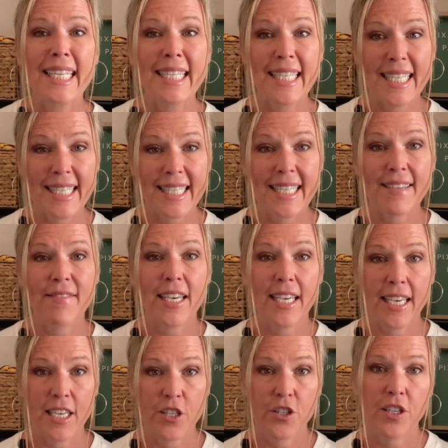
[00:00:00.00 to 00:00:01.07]
Disney
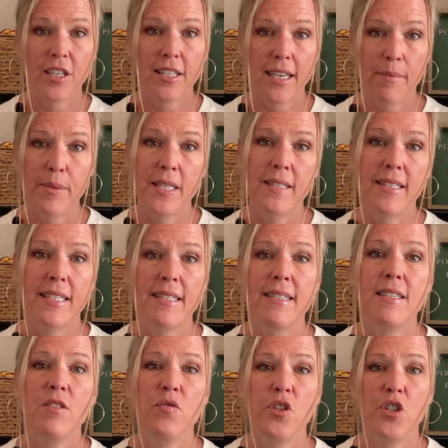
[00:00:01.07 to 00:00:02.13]
Vacation Club. It's
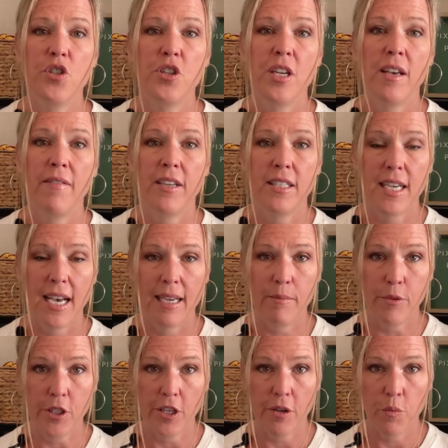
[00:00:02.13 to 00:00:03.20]
Disney's version of a
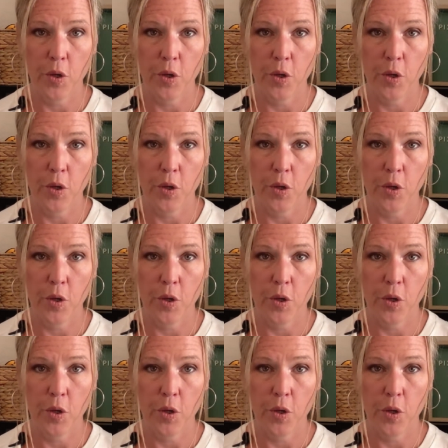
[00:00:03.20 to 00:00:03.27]
timeshare.